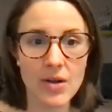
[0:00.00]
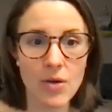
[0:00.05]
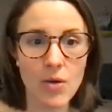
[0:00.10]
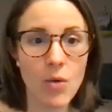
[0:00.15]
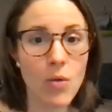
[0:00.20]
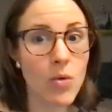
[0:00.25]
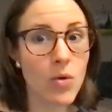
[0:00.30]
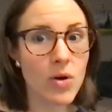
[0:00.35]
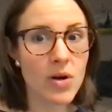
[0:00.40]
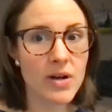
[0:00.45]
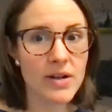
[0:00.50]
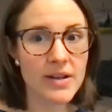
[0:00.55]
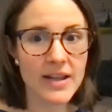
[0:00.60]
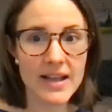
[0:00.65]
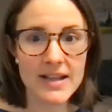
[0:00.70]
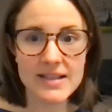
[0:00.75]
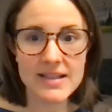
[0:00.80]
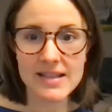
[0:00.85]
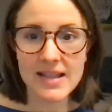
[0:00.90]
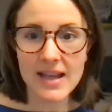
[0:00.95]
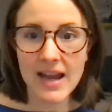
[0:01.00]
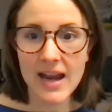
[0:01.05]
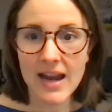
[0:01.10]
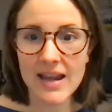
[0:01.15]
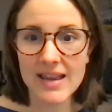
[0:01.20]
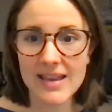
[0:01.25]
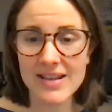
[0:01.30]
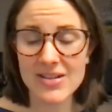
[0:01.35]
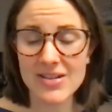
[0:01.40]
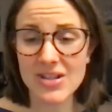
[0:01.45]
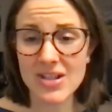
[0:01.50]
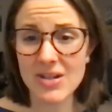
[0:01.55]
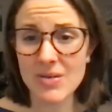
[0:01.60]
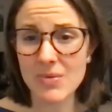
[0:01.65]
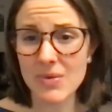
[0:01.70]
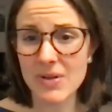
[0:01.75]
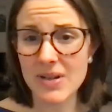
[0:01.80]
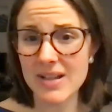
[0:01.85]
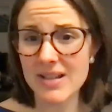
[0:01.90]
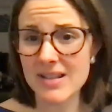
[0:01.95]
or let's say that she
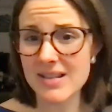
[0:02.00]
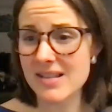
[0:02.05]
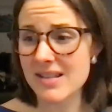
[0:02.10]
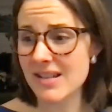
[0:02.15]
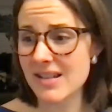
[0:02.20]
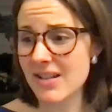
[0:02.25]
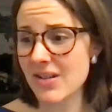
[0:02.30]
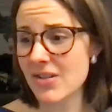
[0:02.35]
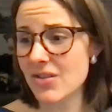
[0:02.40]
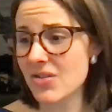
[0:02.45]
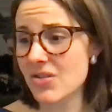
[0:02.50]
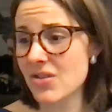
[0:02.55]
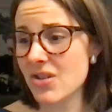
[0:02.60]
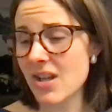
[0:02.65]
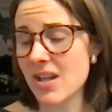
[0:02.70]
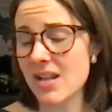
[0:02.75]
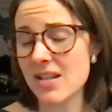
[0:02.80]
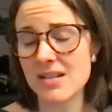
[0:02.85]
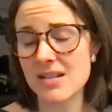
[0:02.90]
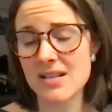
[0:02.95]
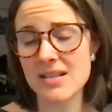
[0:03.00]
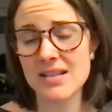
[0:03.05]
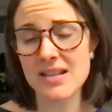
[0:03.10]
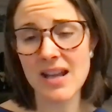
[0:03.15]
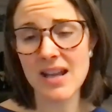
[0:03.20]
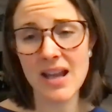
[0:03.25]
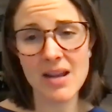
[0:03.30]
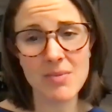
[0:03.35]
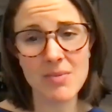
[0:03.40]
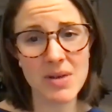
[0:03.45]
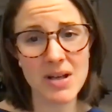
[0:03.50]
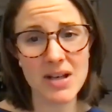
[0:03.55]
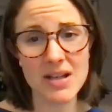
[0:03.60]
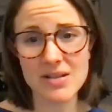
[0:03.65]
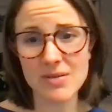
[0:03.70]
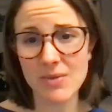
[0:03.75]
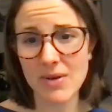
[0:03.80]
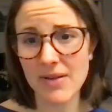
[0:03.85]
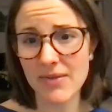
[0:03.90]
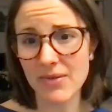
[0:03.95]
was just 10
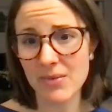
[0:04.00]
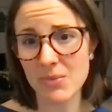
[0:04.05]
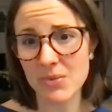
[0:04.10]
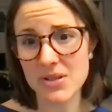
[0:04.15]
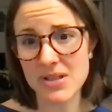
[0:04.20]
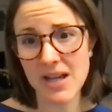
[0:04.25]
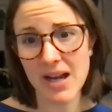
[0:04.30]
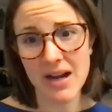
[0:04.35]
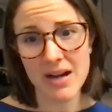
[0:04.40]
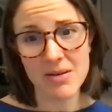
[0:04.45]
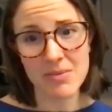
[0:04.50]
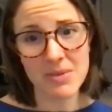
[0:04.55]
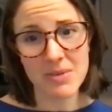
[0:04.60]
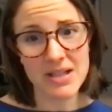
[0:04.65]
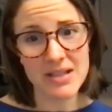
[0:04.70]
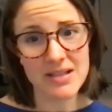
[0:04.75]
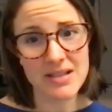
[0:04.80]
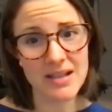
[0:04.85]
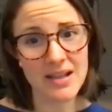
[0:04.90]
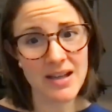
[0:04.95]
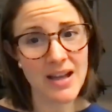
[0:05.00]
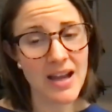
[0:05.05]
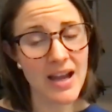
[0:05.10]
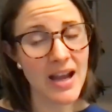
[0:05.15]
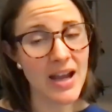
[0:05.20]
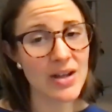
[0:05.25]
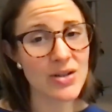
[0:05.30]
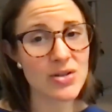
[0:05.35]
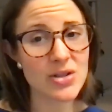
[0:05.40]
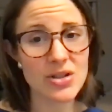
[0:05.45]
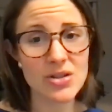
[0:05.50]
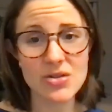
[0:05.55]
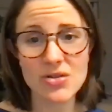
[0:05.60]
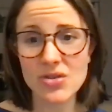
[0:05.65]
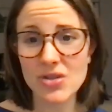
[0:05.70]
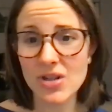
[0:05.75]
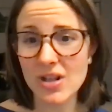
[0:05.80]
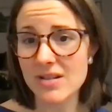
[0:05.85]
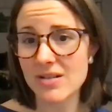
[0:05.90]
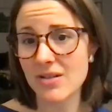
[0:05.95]
minutes away from retirement and she
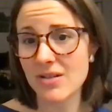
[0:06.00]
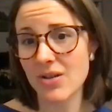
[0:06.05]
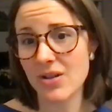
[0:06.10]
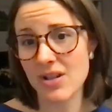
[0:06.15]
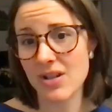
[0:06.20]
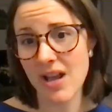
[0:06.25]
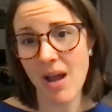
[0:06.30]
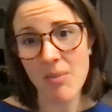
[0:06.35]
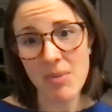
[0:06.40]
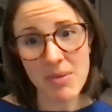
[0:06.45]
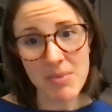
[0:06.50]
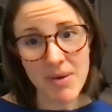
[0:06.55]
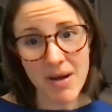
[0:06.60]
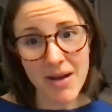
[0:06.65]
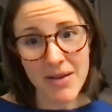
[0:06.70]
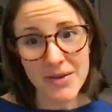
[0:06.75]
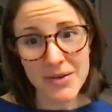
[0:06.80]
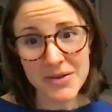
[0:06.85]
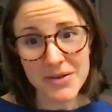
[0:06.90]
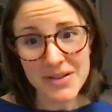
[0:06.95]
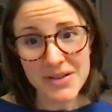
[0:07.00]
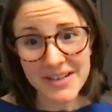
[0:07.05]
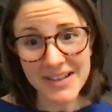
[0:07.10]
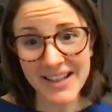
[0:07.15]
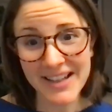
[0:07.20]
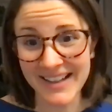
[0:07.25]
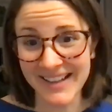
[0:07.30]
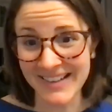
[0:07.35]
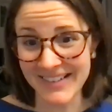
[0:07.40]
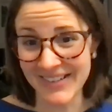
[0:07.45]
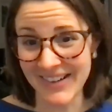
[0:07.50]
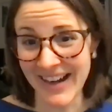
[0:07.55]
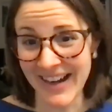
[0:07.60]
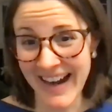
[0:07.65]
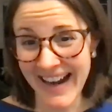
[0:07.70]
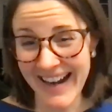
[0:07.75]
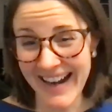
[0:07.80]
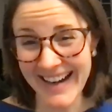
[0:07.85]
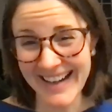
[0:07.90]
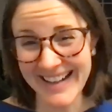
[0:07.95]
just could not be bothered.
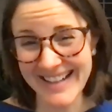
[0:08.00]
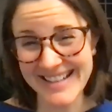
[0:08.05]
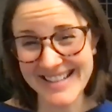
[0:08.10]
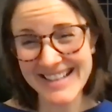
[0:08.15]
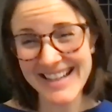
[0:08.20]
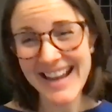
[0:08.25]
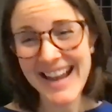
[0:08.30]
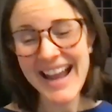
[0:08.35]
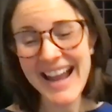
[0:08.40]
Right?